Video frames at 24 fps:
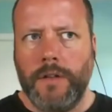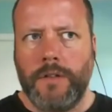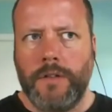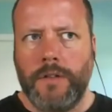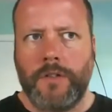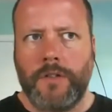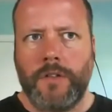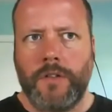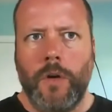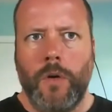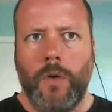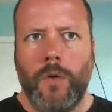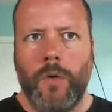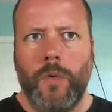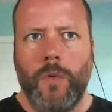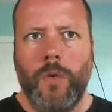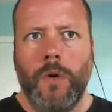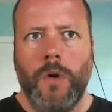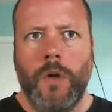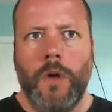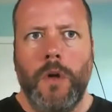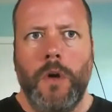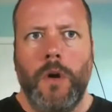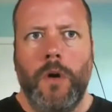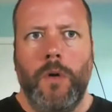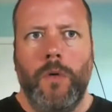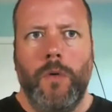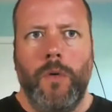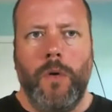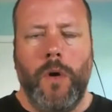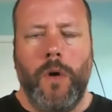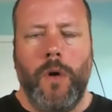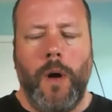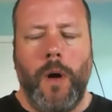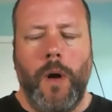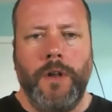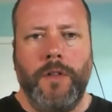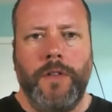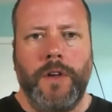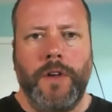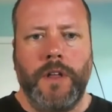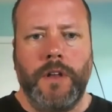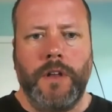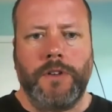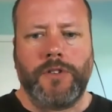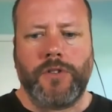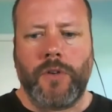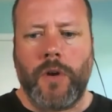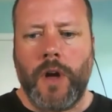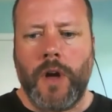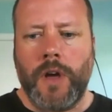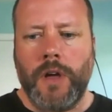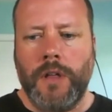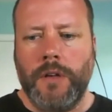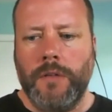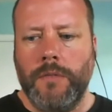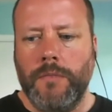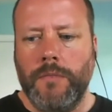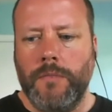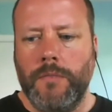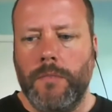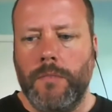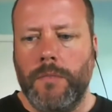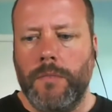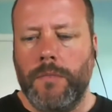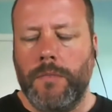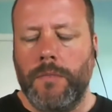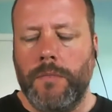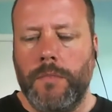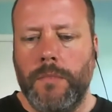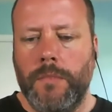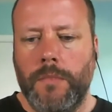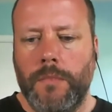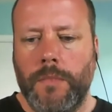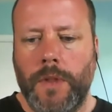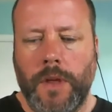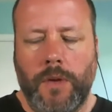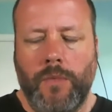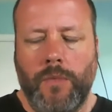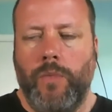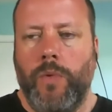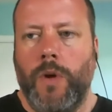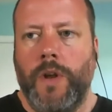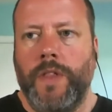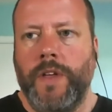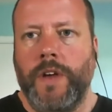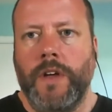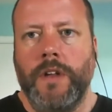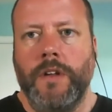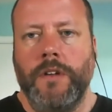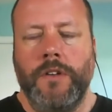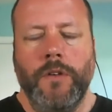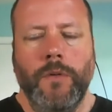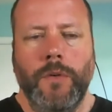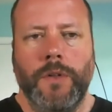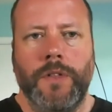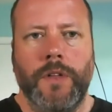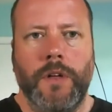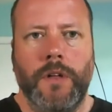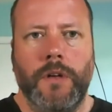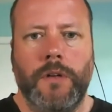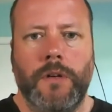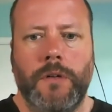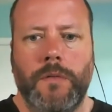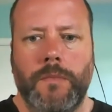so, I mean, are they going to try and, like, what are they going to do with it?